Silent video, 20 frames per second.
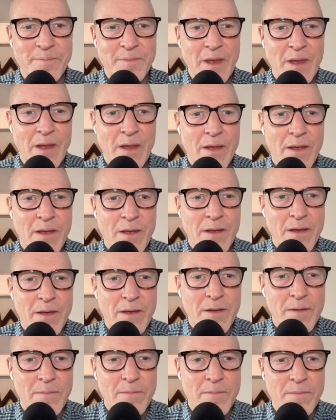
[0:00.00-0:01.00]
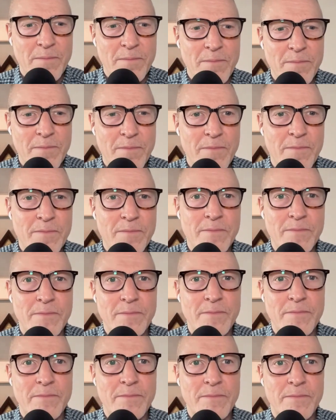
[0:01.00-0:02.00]

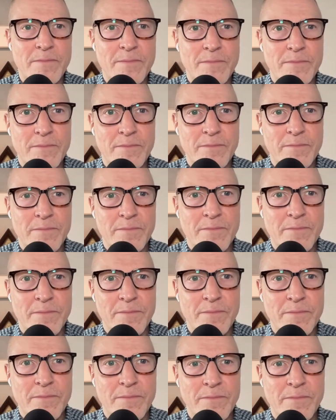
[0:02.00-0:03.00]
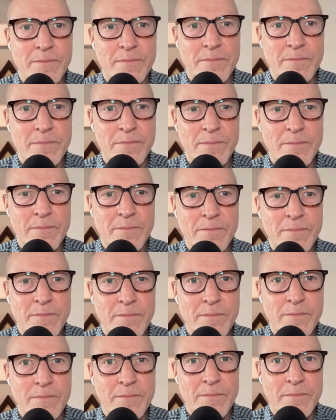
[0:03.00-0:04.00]

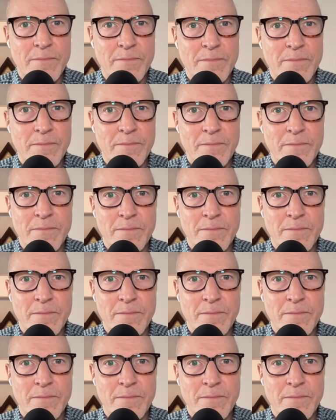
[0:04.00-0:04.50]
(silent)